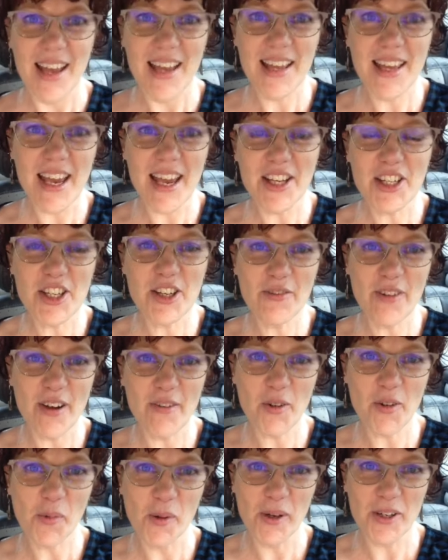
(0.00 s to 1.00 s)
In case you've
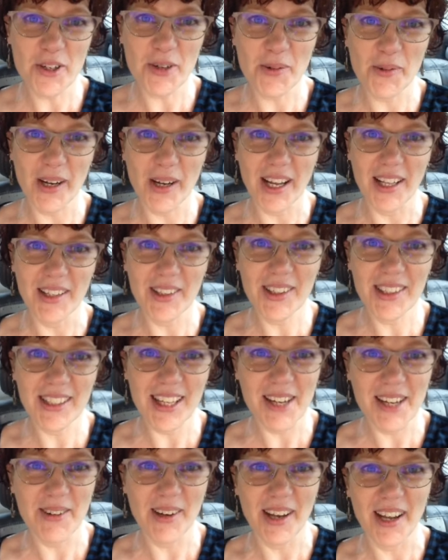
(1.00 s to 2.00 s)
ever wondered what I look
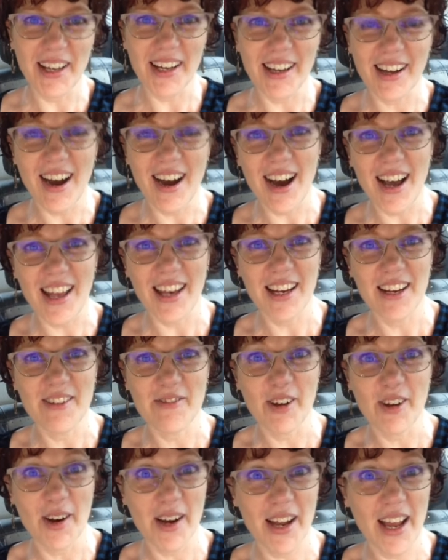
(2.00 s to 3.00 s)
like when I get caught in a
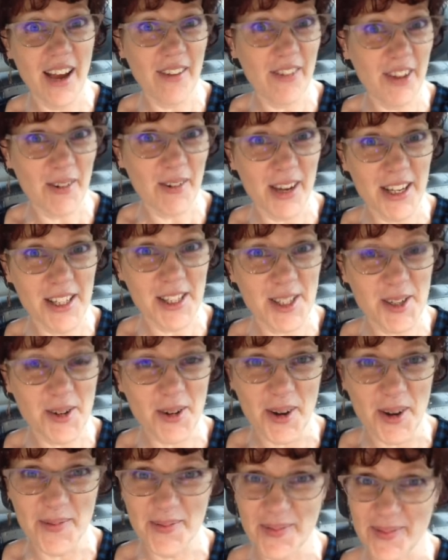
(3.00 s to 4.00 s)
very heavy
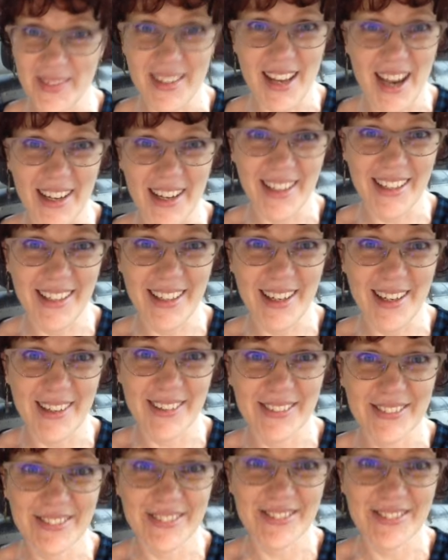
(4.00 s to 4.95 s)
rainstorm, now you know.